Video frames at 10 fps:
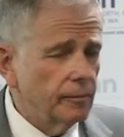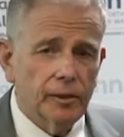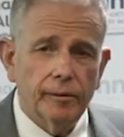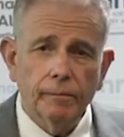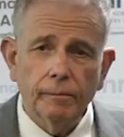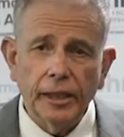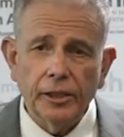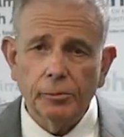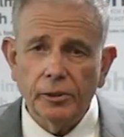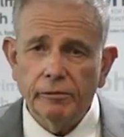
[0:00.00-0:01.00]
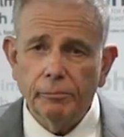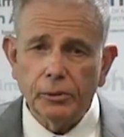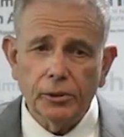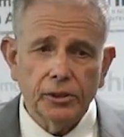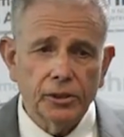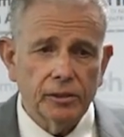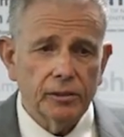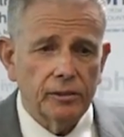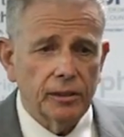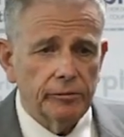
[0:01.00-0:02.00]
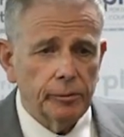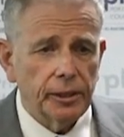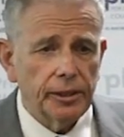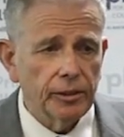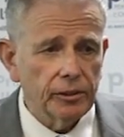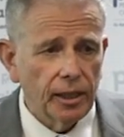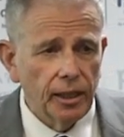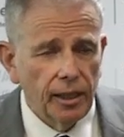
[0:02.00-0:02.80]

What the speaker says: the management of builders and everybody else.